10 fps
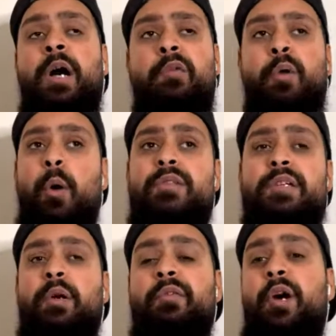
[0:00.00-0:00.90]
Of course,
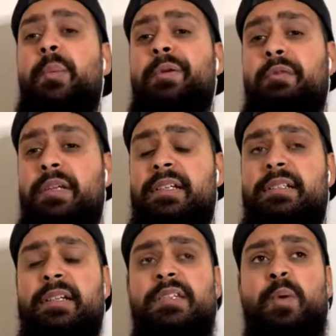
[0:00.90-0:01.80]
you know, you've got to be
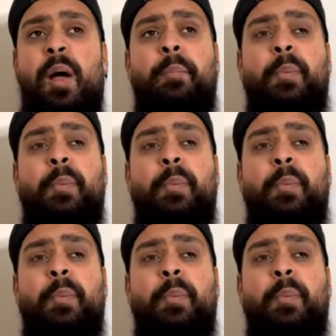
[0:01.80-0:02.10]
realistic as well.